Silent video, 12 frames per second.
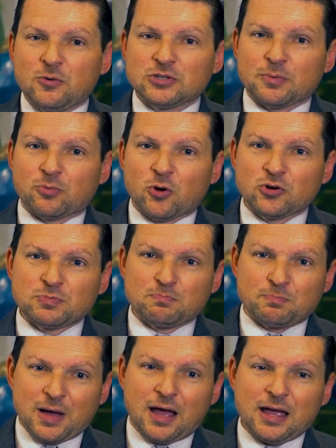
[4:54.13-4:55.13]
was approached
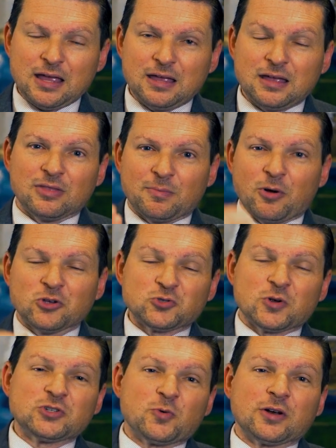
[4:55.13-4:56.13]
by the
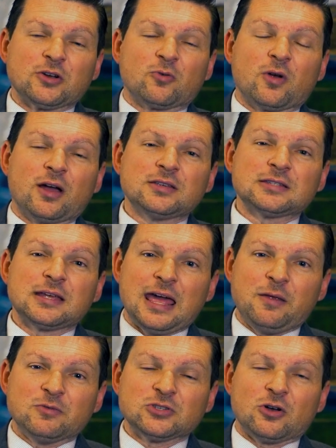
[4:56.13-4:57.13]
post-resurrected Christ, and
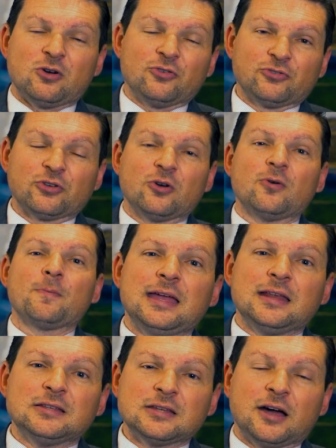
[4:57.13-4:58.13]
he was also
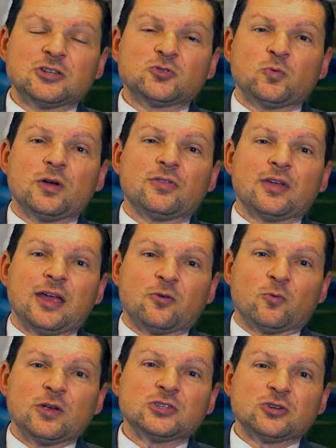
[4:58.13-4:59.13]
in touch with
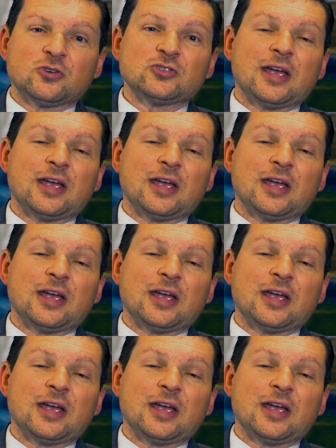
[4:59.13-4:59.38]
and research